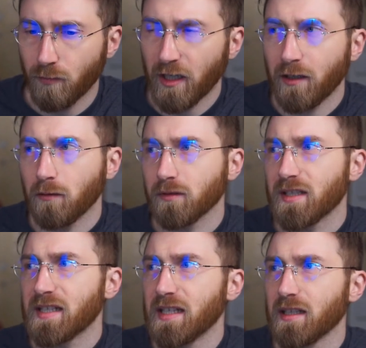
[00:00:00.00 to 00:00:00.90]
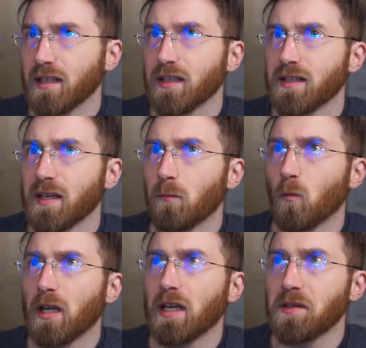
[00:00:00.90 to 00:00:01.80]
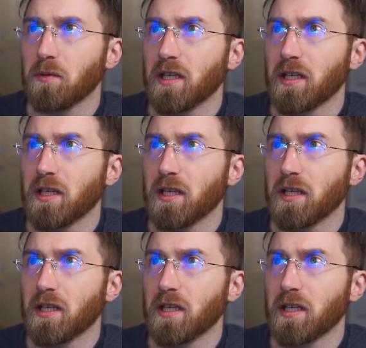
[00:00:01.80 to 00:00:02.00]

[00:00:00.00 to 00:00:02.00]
But I don't see it in the same way as